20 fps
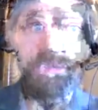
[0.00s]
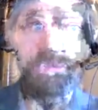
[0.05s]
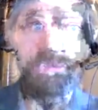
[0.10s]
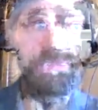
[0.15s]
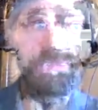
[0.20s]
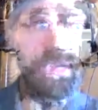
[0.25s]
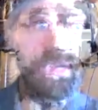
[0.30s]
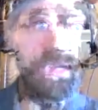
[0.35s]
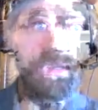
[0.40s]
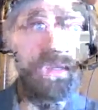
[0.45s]
we've
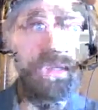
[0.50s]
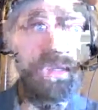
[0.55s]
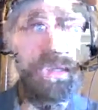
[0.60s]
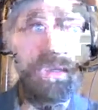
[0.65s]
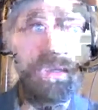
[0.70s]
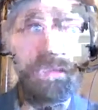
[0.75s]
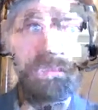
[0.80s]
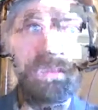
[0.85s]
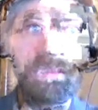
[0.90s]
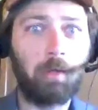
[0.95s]
got
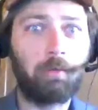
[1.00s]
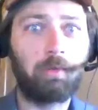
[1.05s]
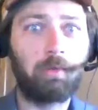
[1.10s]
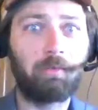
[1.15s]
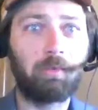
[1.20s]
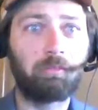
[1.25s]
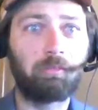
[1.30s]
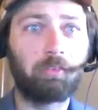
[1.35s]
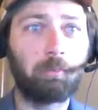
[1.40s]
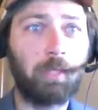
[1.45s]
a wealth of
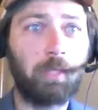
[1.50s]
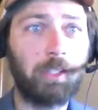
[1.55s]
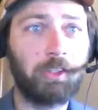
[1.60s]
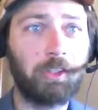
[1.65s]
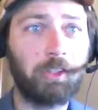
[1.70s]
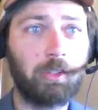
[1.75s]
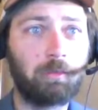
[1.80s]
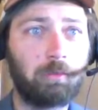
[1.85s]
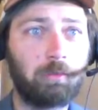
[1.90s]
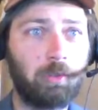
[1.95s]

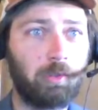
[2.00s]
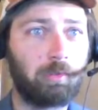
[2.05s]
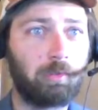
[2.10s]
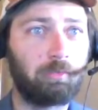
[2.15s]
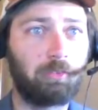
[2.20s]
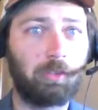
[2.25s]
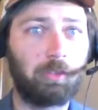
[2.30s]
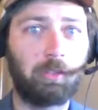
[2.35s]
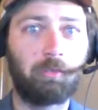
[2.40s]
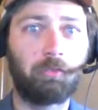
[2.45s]
information.
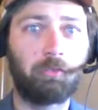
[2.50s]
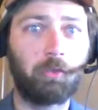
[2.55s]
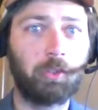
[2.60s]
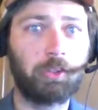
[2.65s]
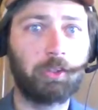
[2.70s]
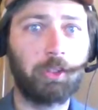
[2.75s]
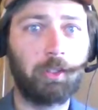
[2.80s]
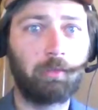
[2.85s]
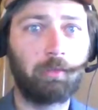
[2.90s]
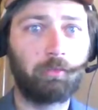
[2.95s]
Very
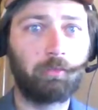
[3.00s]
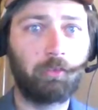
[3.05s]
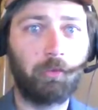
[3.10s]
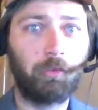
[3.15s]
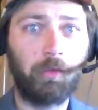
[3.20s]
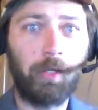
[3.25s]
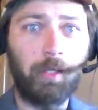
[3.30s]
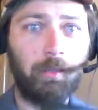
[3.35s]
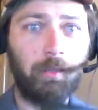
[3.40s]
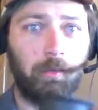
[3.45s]
fortunate for
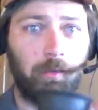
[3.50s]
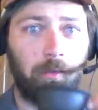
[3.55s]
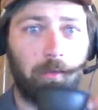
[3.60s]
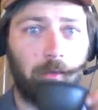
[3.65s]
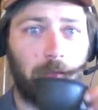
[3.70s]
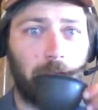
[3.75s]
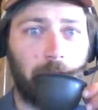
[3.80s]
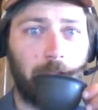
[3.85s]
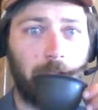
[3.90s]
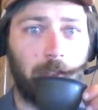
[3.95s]
that.
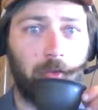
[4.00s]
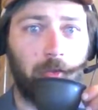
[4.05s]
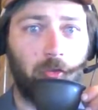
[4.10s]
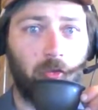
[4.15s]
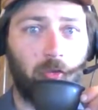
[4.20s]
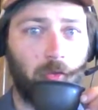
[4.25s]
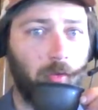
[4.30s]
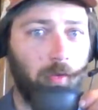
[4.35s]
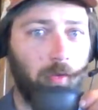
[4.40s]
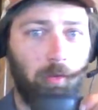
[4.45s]
And
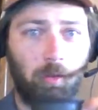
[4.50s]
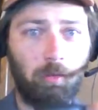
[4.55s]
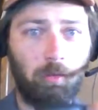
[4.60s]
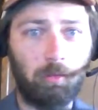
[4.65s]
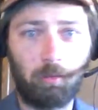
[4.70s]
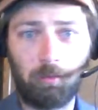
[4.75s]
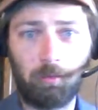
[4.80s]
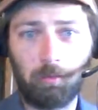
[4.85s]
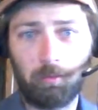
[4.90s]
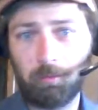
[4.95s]

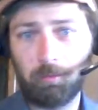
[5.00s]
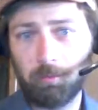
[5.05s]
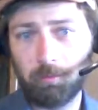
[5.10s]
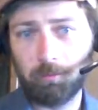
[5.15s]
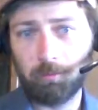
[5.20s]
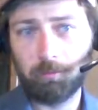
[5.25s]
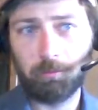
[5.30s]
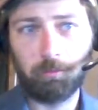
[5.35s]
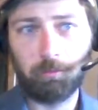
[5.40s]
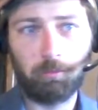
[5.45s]

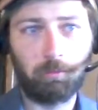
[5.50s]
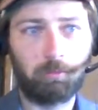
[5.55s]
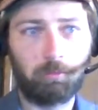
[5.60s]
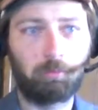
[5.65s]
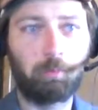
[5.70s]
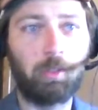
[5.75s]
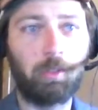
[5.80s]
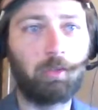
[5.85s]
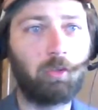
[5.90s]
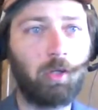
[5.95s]
it's
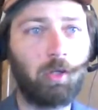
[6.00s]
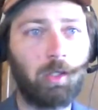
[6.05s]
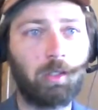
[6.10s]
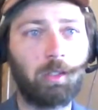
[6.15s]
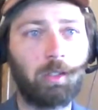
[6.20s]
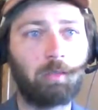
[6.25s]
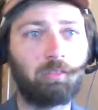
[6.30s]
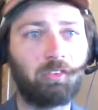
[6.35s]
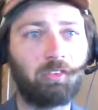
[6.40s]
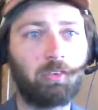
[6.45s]
been
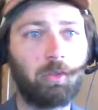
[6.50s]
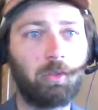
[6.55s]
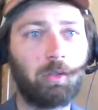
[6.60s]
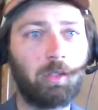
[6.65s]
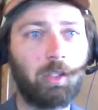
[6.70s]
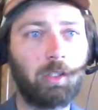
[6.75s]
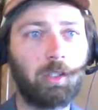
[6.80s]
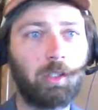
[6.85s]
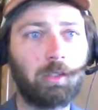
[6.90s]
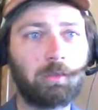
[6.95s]
talking
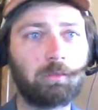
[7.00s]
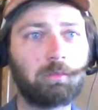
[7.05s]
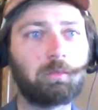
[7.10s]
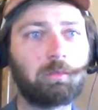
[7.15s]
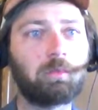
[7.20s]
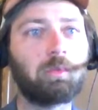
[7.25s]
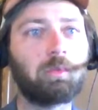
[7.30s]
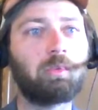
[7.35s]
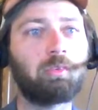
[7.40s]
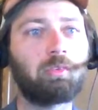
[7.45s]
for
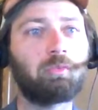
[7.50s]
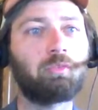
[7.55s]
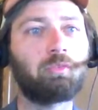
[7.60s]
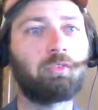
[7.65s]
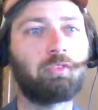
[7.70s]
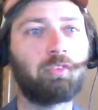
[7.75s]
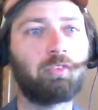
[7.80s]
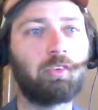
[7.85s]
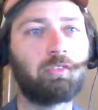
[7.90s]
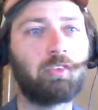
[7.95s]

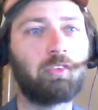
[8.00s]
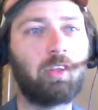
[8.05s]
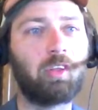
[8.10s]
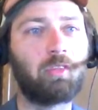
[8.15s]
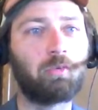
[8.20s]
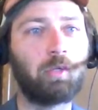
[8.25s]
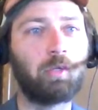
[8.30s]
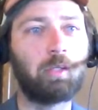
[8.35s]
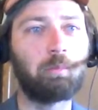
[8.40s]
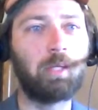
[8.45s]

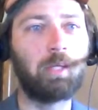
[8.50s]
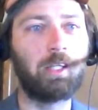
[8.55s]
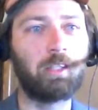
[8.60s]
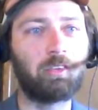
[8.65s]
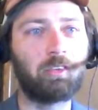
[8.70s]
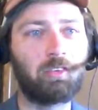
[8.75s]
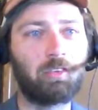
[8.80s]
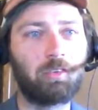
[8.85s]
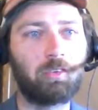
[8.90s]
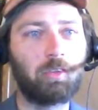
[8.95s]
53
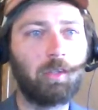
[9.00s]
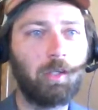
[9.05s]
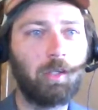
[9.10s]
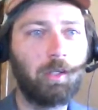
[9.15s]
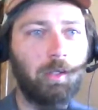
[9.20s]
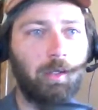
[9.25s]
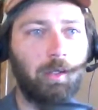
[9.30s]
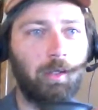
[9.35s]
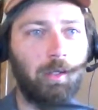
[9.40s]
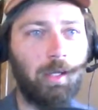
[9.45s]
minutes,
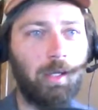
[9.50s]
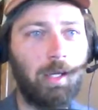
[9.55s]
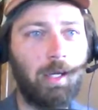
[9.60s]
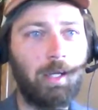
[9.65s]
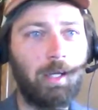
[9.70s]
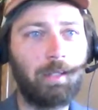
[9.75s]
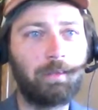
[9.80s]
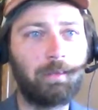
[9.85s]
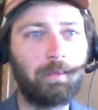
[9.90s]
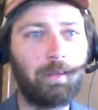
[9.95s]

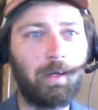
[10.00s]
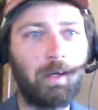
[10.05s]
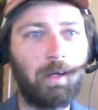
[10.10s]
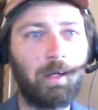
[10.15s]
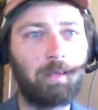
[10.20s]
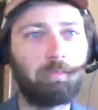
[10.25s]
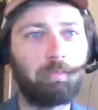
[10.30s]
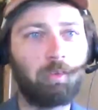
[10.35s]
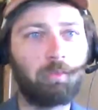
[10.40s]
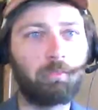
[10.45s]
and
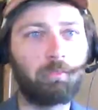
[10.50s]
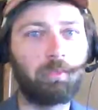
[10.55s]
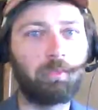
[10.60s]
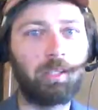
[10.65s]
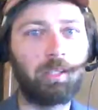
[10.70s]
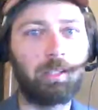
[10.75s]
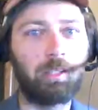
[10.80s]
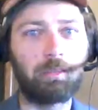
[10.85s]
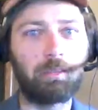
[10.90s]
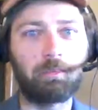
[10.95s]
I've
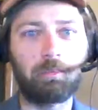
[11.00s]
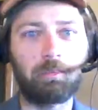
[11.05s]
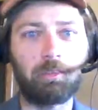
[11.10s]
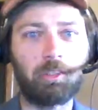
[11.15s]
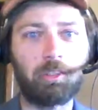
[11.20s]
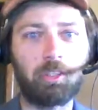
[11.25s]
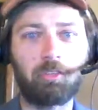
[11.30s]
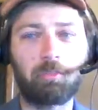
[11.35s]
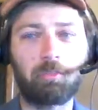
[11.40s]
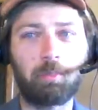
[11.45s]
only
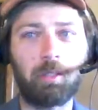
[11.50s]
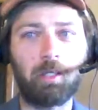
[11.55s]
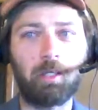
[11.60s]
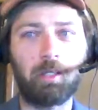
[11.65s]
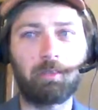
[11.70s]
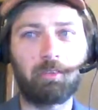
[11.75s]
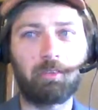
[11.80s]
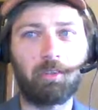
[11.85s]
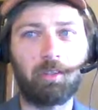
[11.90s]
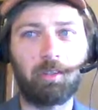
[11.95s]
just
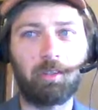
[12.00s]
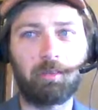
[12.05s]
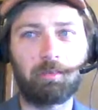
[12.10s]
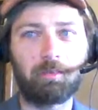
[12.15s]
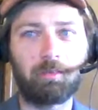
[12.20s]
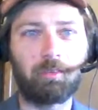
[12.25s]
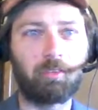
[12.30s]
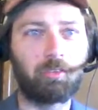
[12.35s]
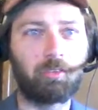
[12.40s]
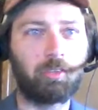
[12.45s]
begun to
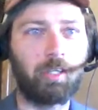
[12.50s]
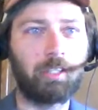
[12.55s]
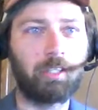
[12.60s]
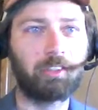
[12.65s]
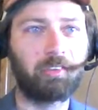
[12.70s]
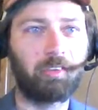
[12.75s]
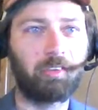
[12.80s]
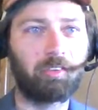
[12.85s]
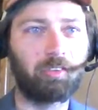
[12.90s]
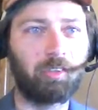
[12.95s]

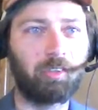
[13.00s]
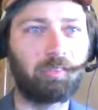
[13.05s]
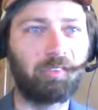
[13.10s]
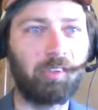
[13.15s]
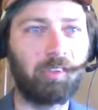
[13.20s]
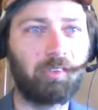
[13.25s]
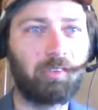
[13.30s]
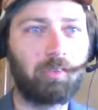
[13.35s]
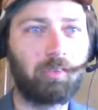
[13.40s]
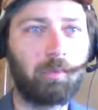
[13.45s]
scratch the
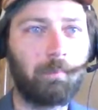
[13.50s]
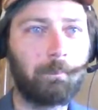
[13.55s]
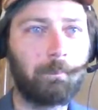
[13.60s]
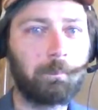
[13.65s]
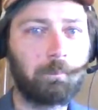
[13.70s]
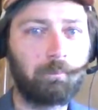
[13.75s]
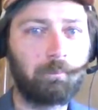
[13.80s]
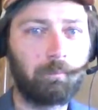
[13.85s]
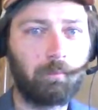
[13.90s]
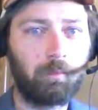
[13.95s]
surface.
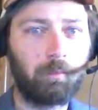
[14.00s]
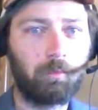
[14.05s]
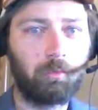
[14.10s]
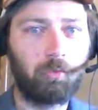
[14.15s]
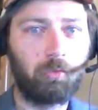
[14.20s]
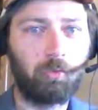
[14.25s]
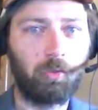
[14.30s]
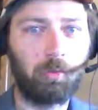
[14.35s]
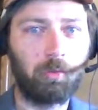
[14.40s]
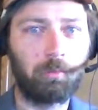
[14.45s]

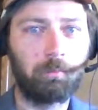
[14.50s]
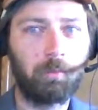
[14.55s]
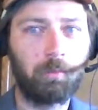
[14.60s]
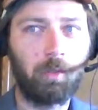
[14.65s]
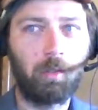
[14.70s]
So